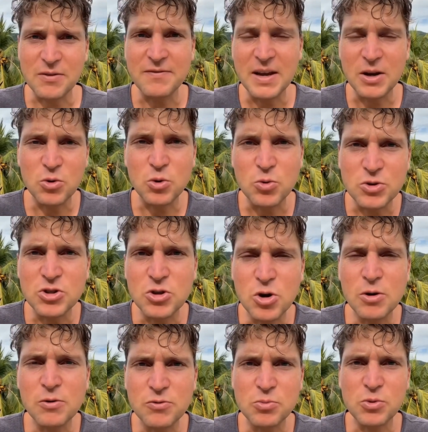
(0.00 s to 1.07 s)
Federal
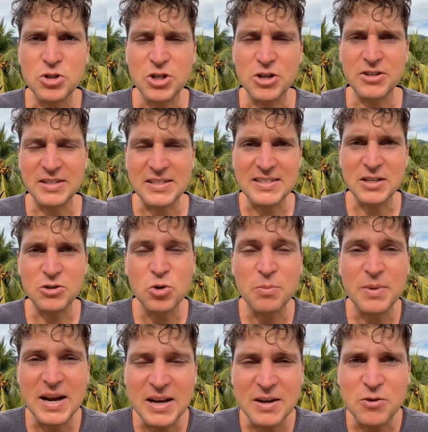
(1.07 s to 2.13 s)
Reserve, which is the central
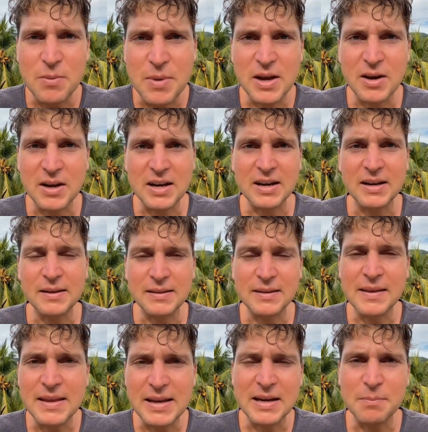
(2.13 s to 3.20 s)
bank of America,
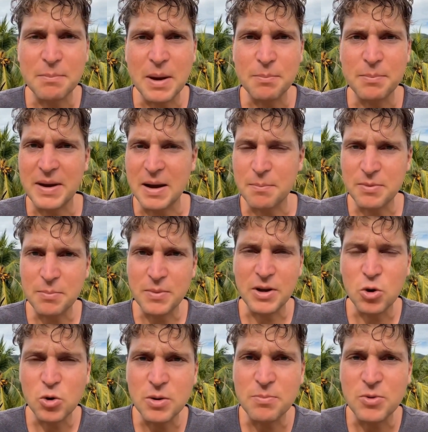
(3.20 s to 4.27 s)
is pumping up the
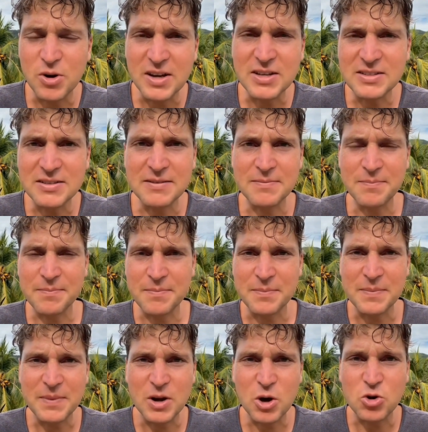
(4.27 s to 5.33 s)
Bitcoin price.
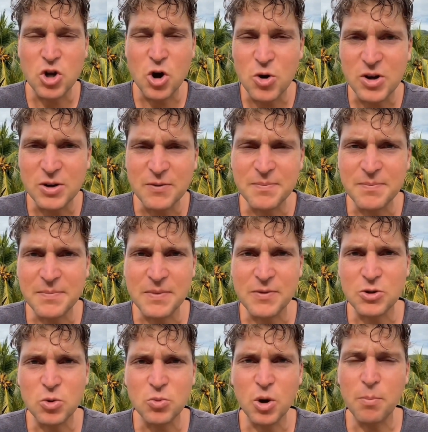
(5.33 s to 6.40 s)
No joke.
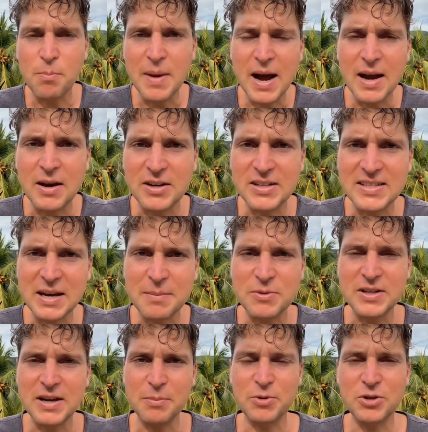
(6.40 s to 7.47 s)
Jerome Powell
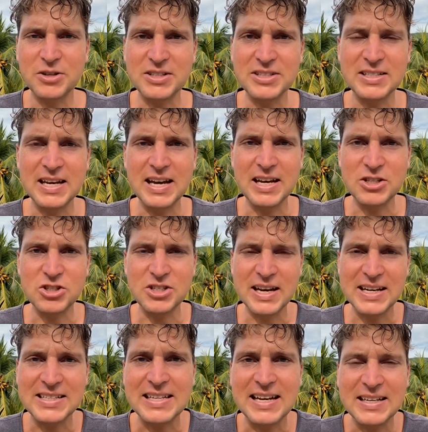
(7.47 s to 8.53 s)
steps up to the stage
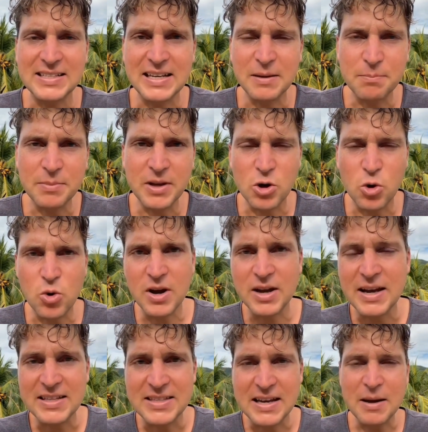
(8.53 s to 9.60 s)
and says that Bitcoin
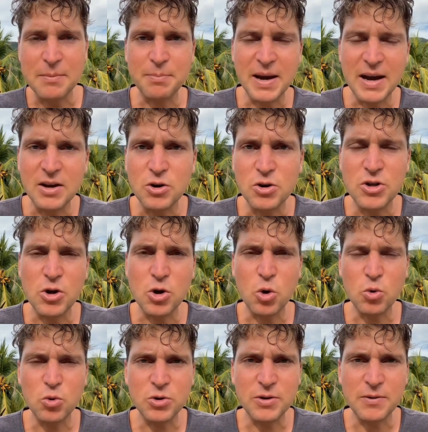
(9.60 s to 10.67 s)
is a competitor to
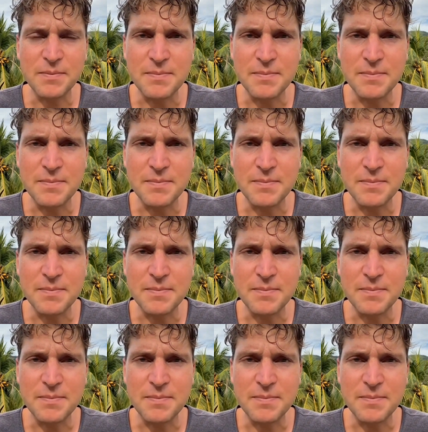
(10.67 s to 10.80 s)
gold.